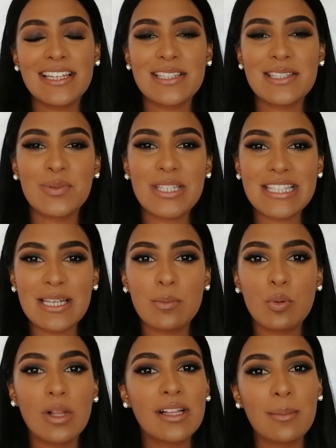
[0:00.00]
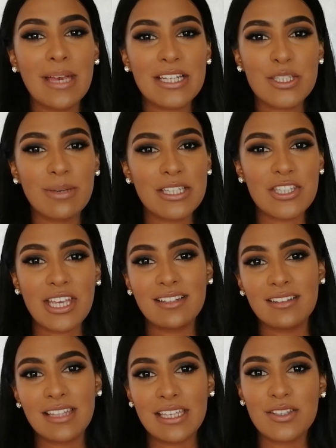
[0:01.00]
Hi guys, what's up? Welcome back to my
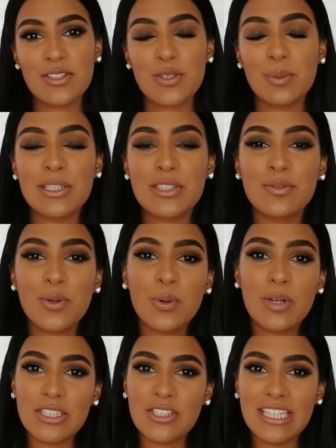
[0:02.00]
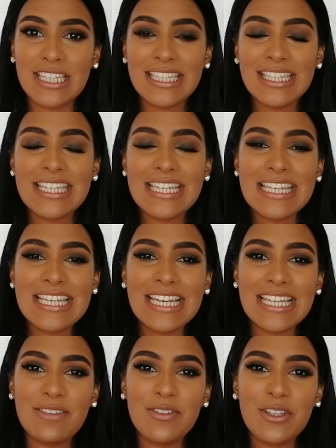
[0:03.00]
channel. Thank you so much for watching.
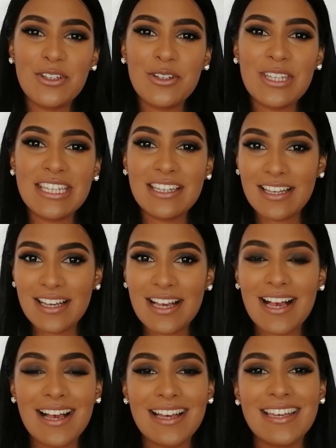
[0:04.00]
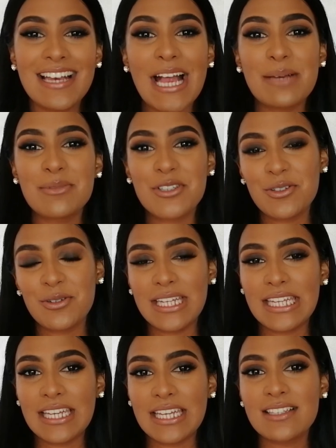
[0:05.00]
If you're new here, hi, I'm
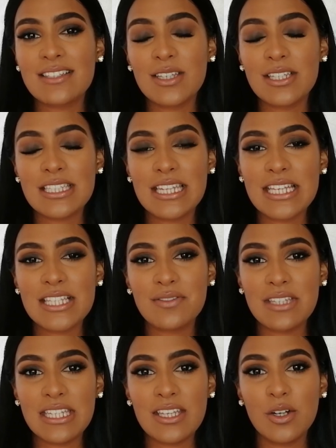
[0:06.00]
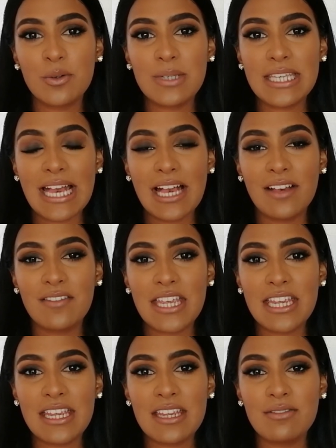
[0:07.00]
Sherena. So in today's video, we have
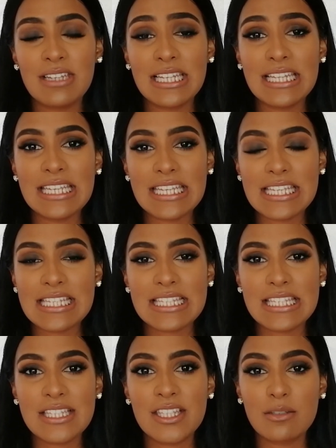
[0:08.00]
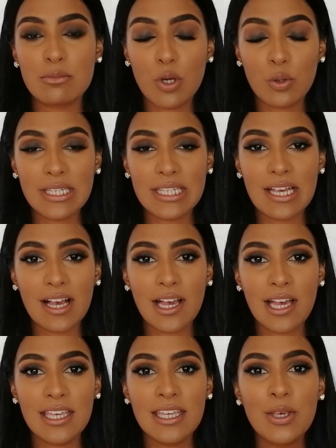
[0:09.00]
a really easy smoky
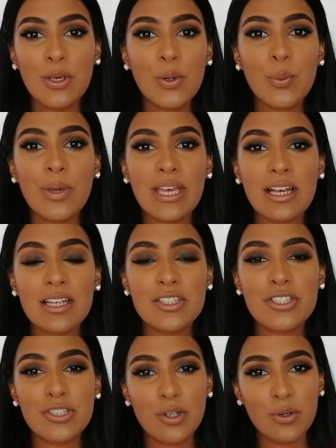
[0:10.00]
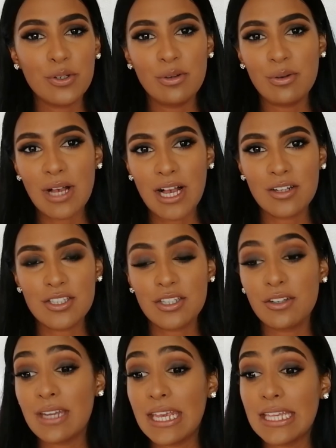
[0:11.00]
eye where I show you how
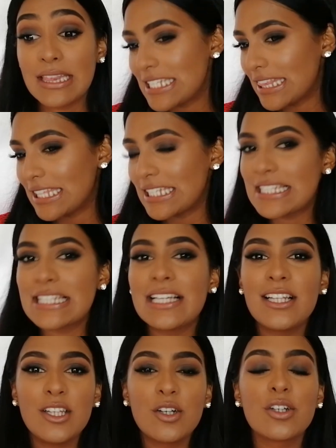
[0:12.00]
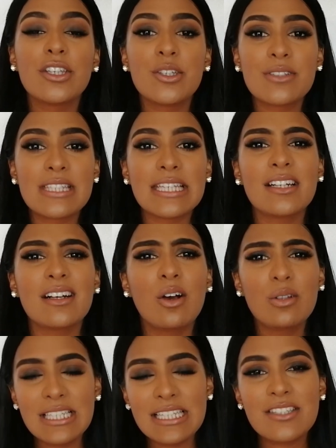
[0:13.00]
to create this look
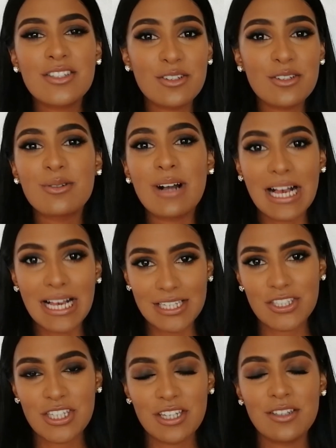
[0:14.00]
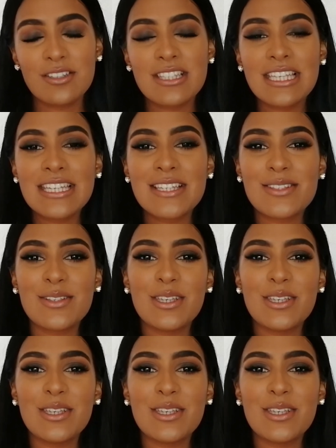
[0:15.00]
using only two eyeshadows.